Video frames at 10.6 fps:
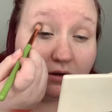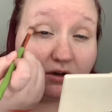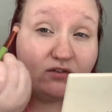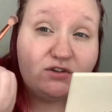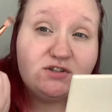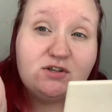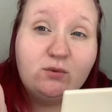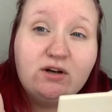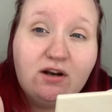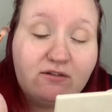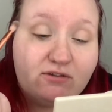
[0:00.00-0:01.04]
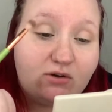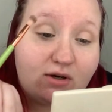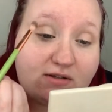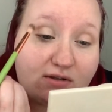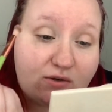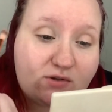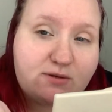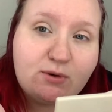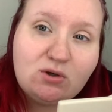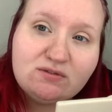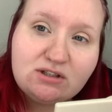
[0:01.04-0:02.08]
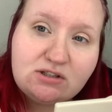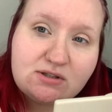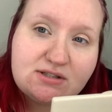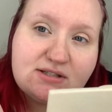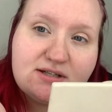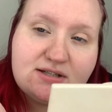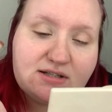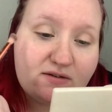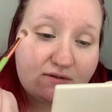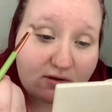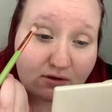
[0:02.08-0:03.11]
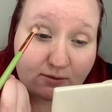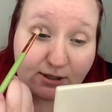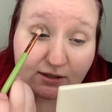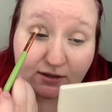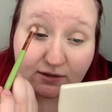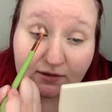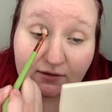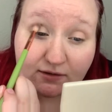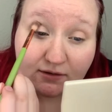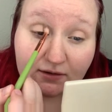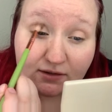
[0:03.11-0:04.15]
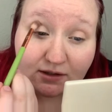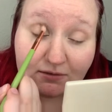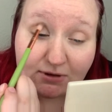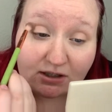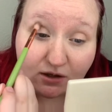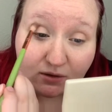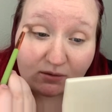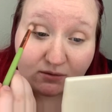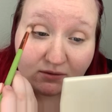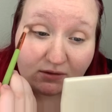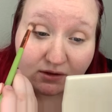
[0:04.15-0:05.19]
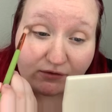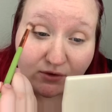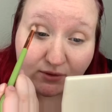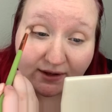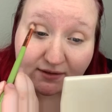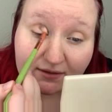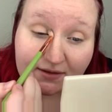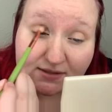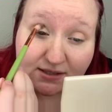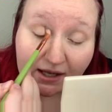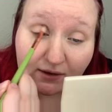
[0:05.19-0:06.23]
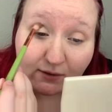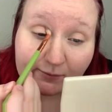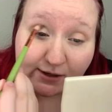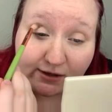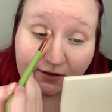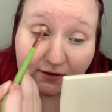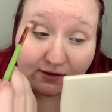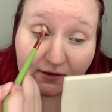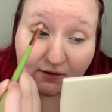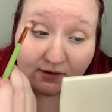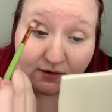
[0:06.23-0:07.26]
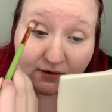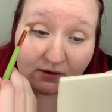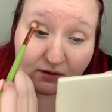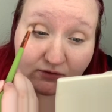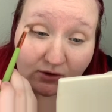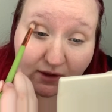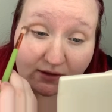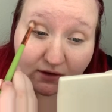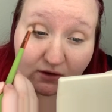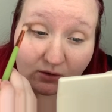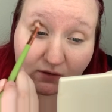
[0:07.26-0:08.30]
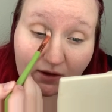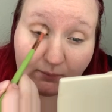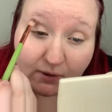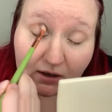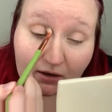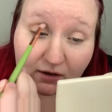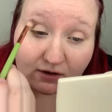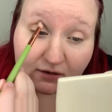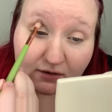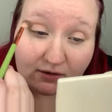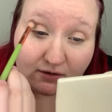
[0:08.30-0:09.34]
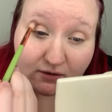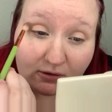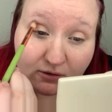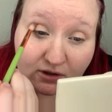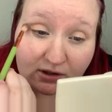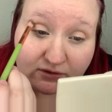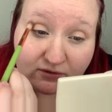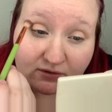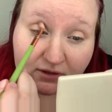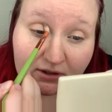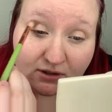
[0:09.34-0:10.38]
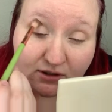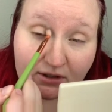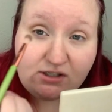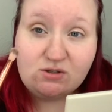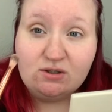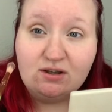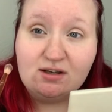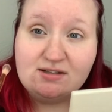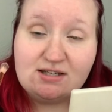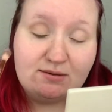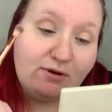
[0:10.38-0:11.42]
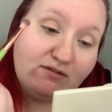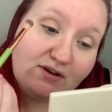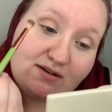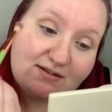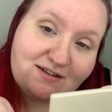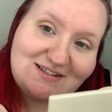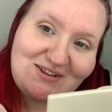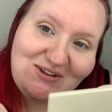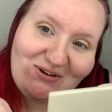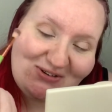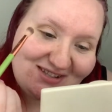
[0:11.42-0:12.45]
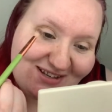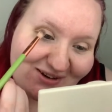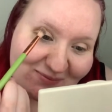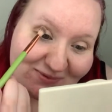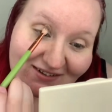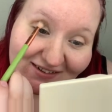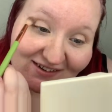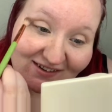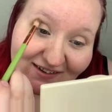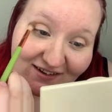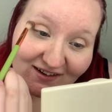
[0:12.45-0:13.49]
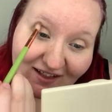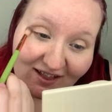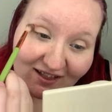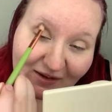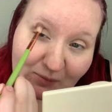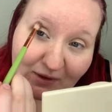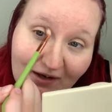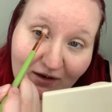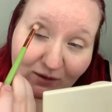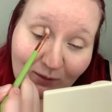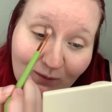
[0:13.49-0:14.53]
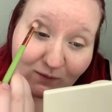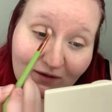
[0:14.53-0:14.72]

It feels so weird having you guys closer, but hopefully you can see stuff a little better. Let me know if you like this angle better, if you like the close-up better, or if you don't like seeing my face this close up. Let me know.